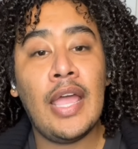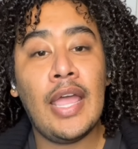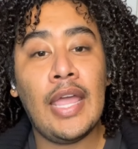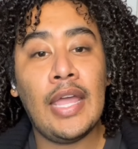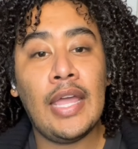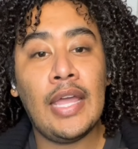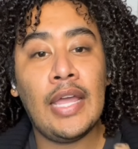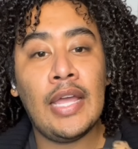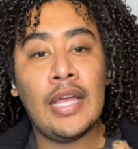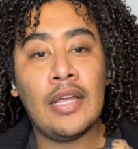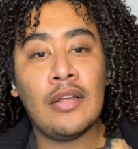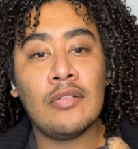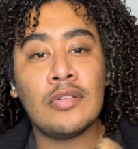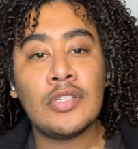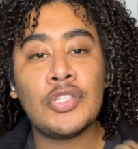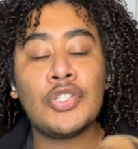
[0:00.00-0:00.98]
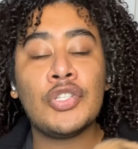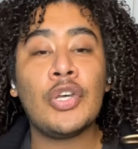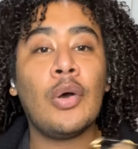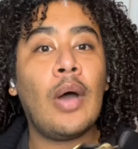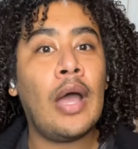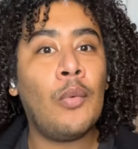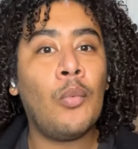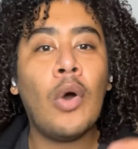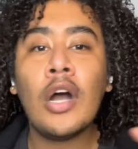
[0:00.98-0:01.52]
And so
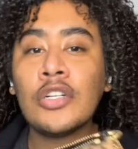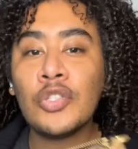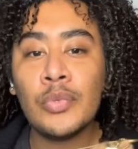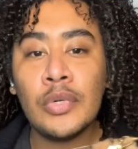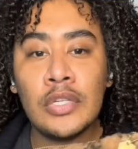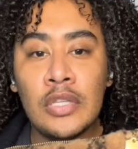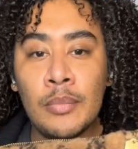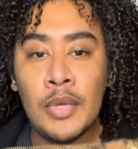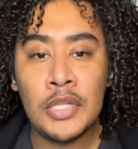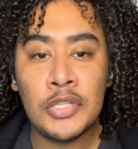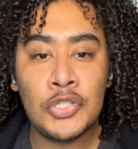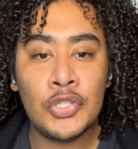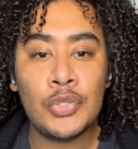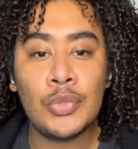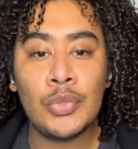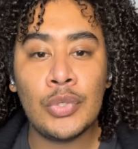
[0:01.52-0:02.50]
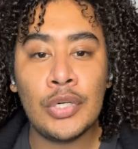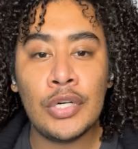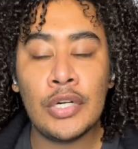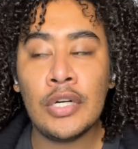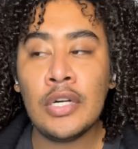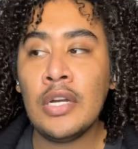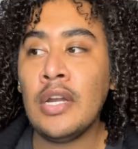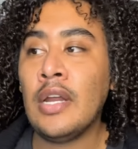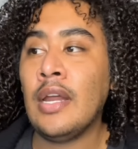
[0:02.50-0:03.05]
I walked around the men's store